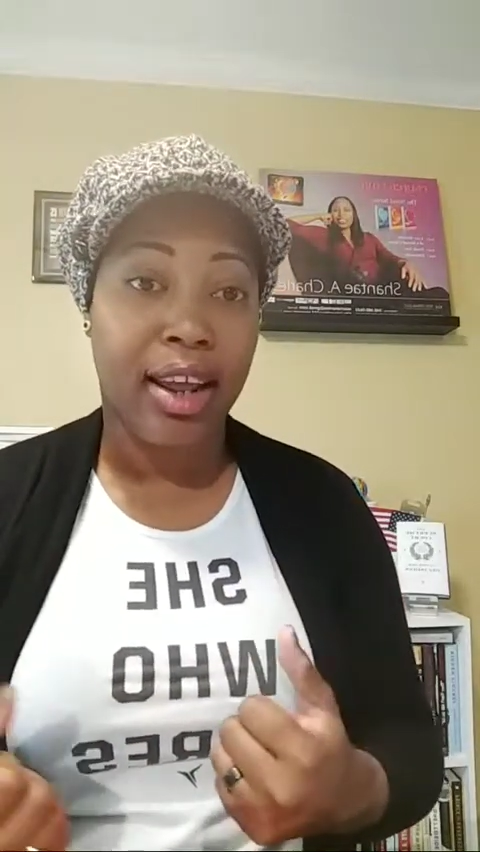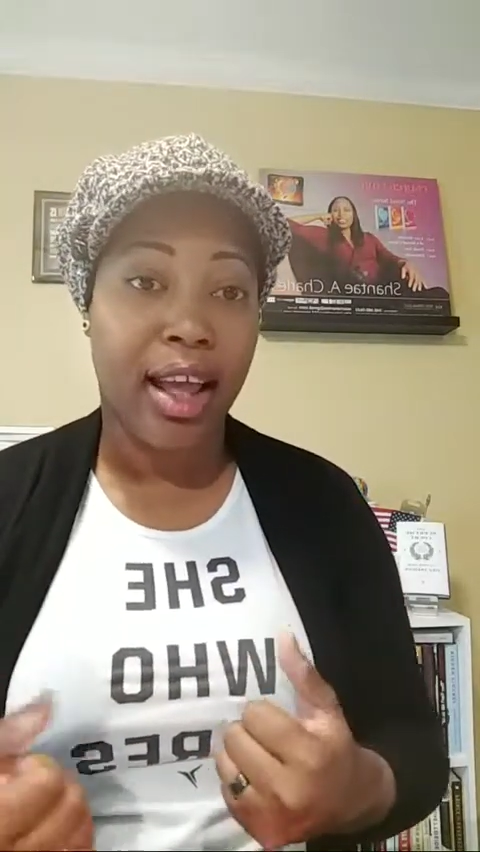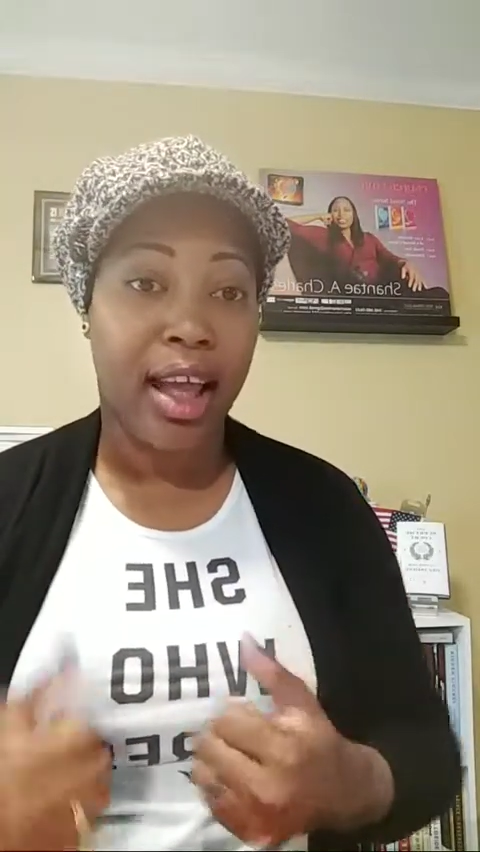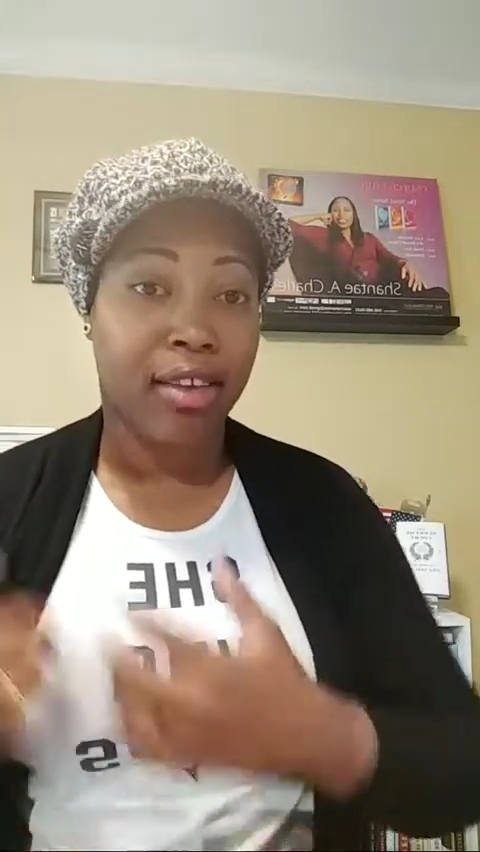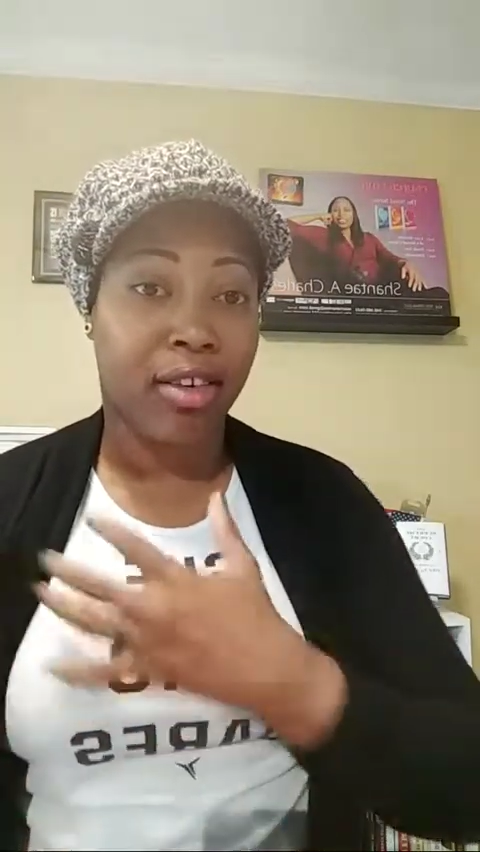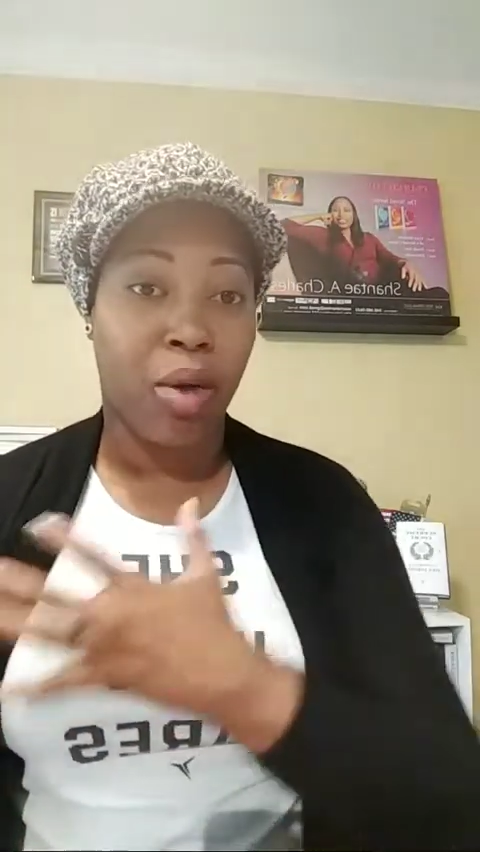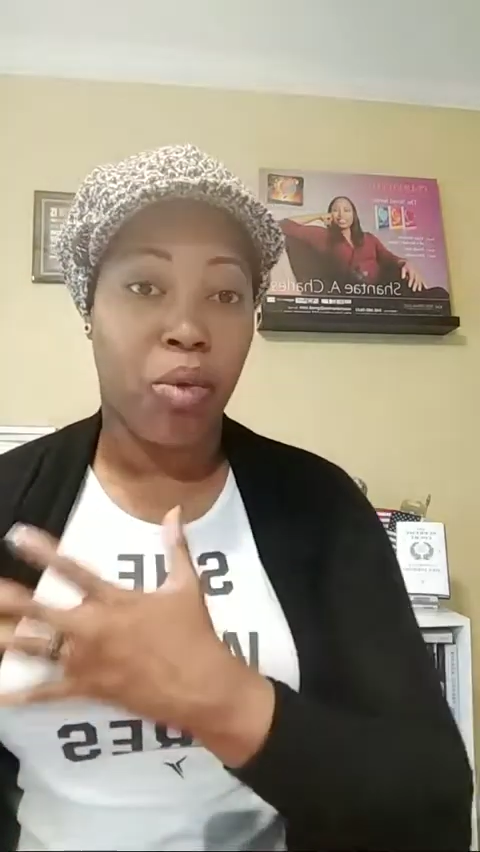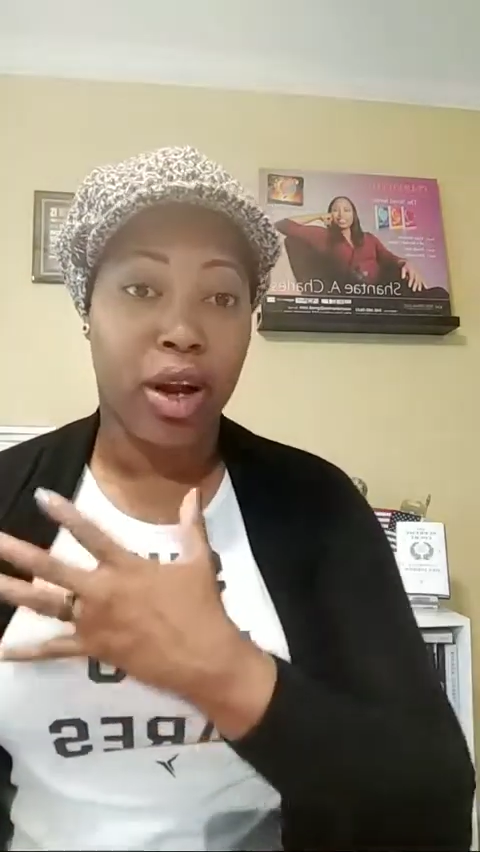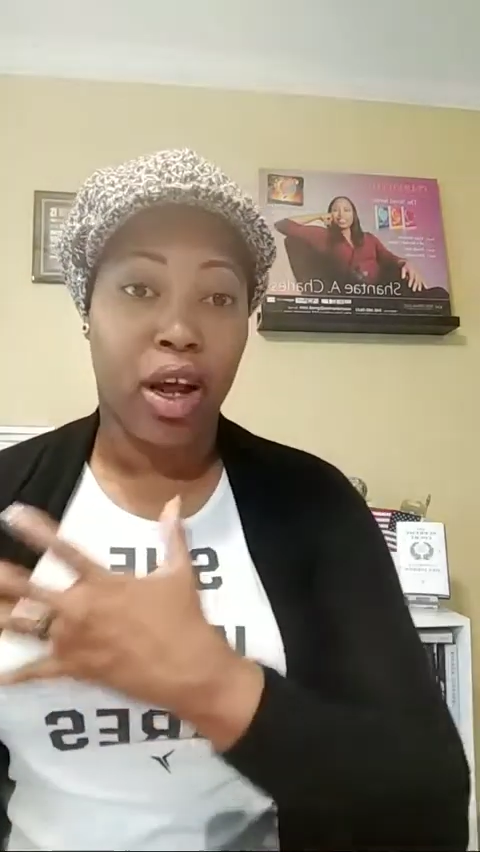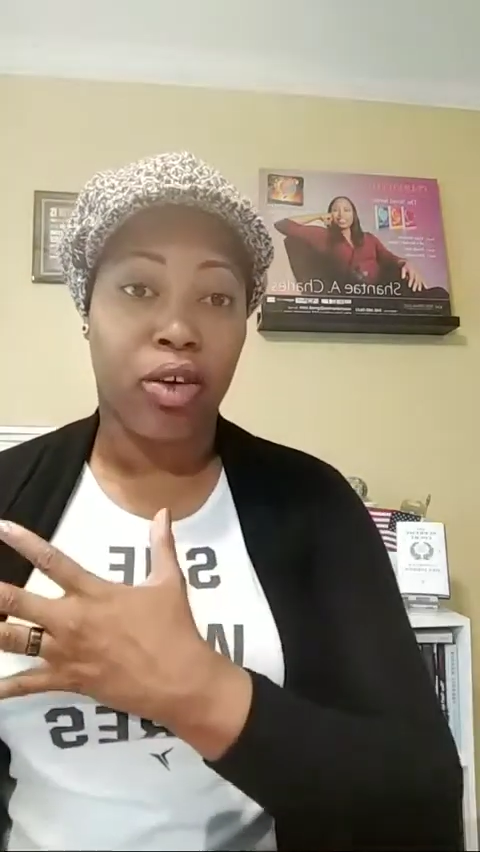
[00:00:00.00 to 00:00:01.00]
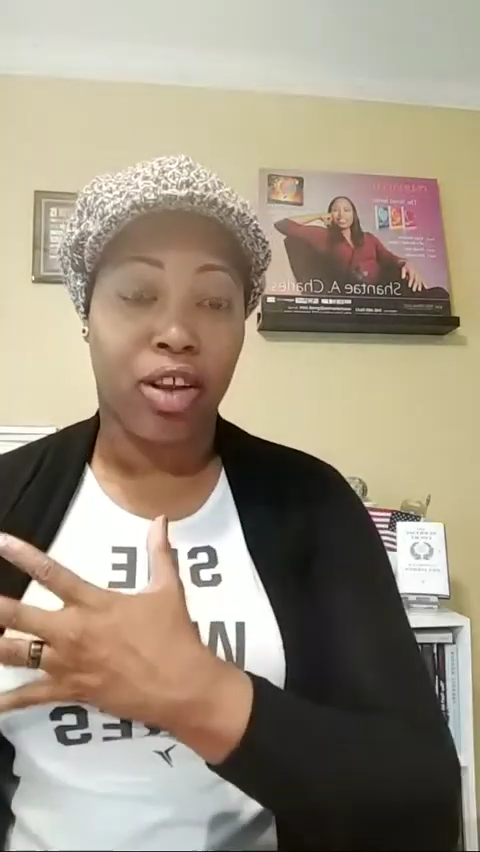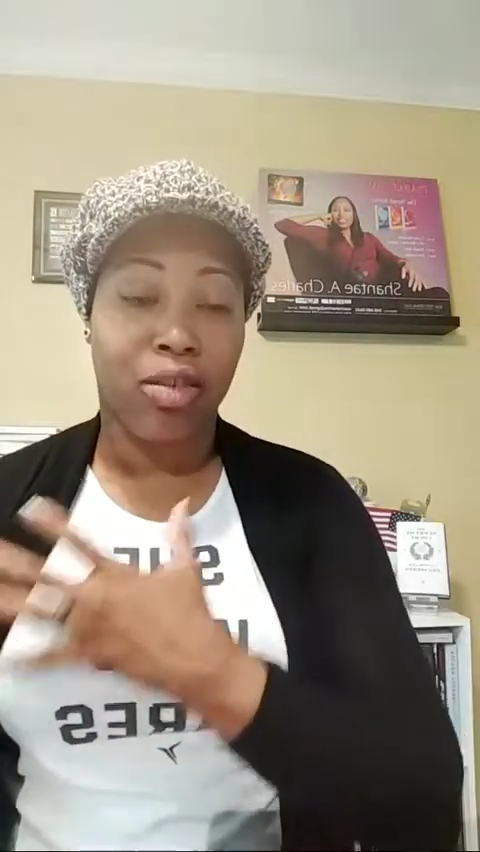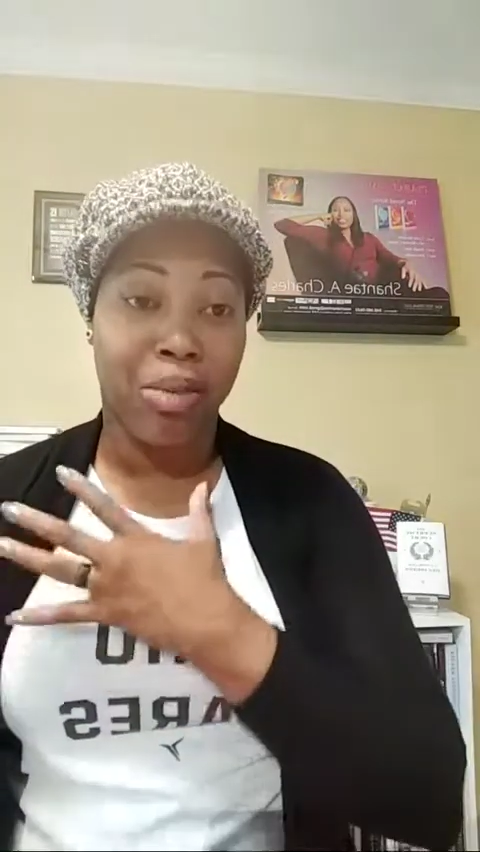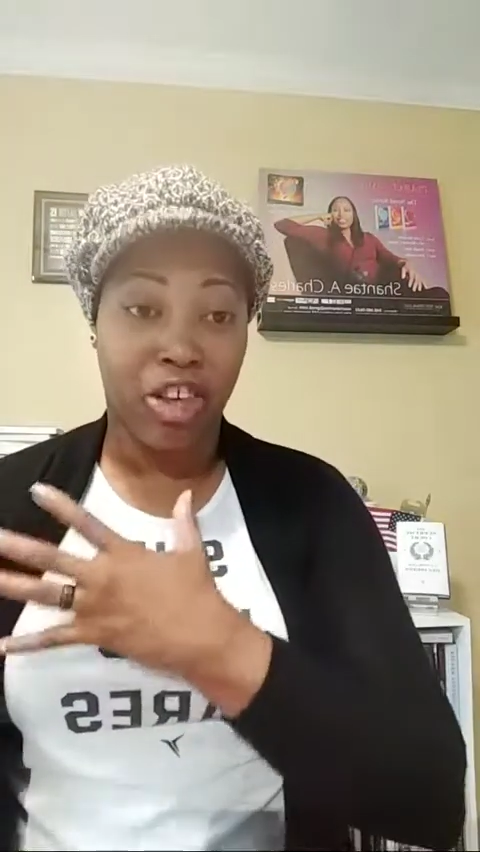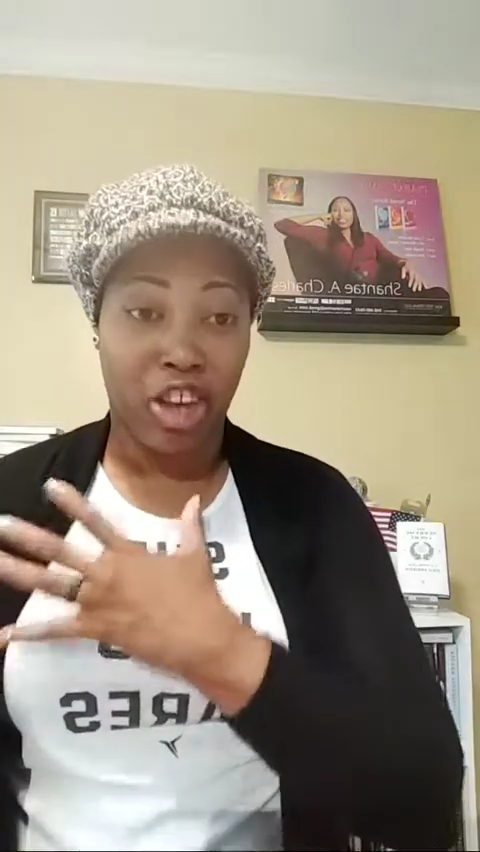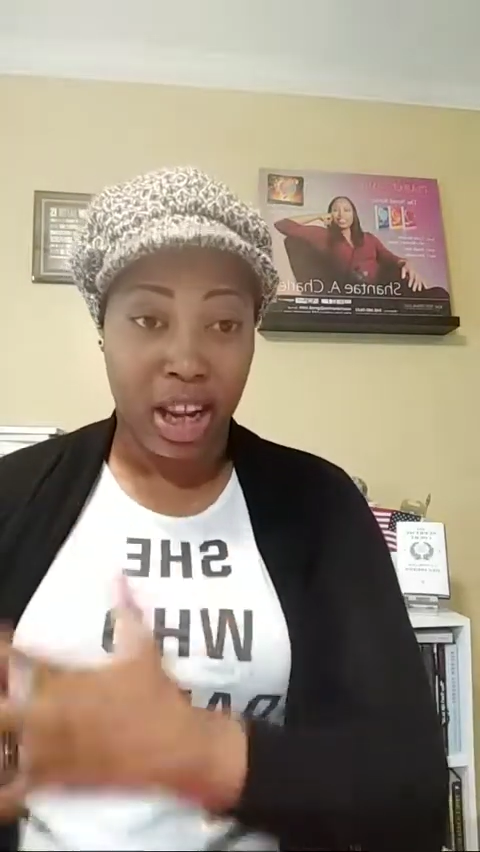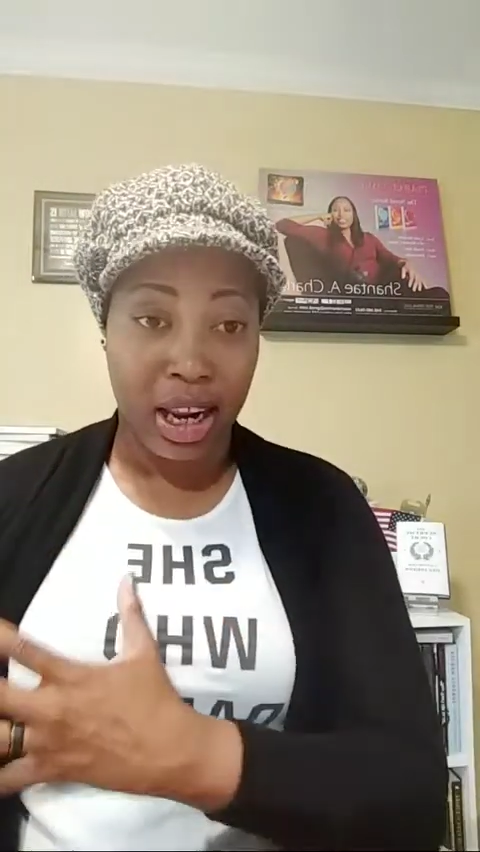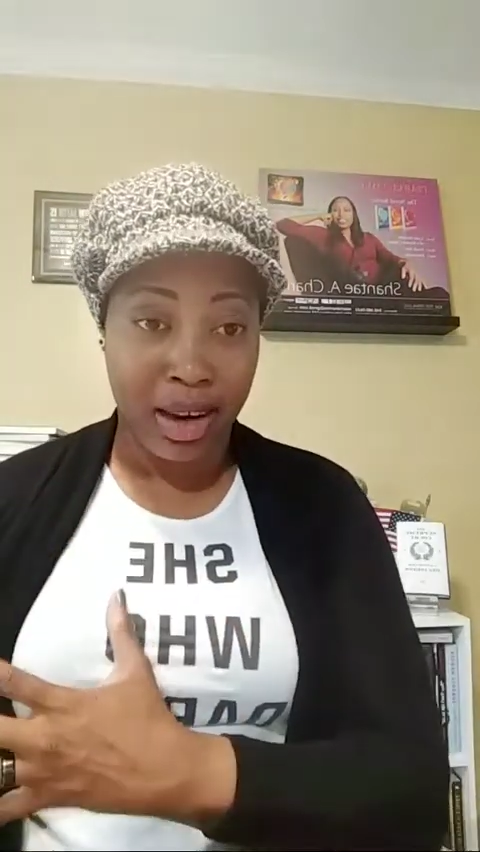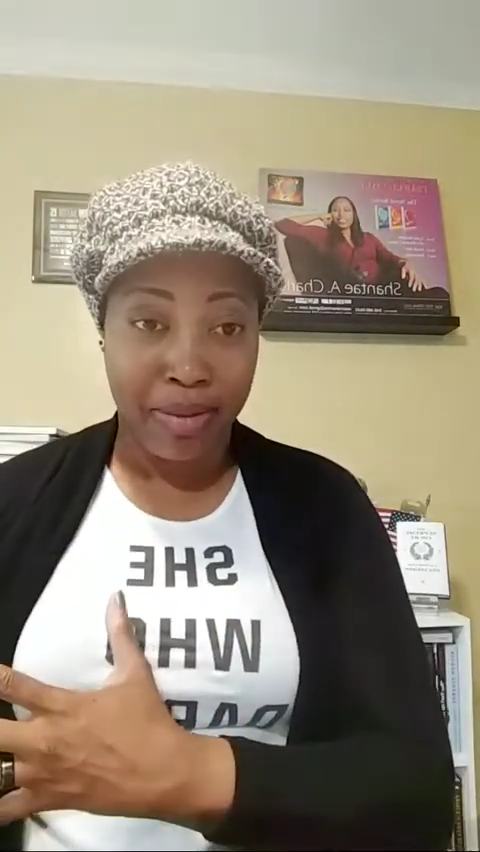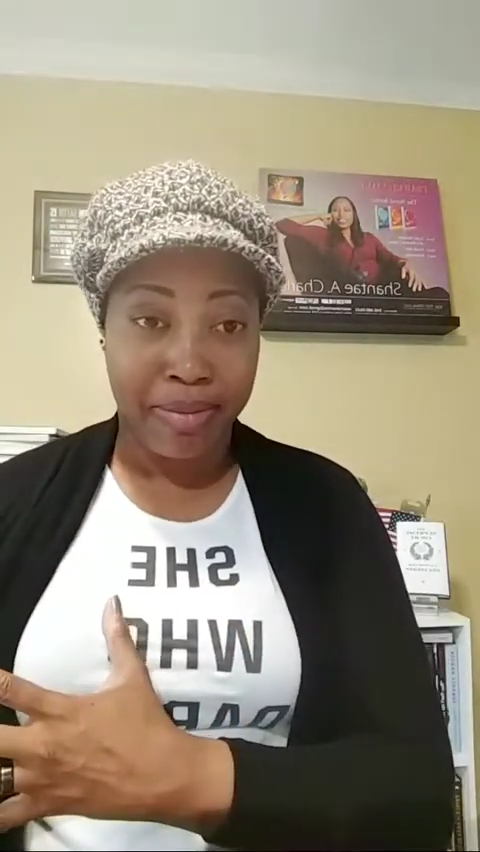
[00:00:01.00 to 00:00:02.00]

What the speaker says: at someone else's machine,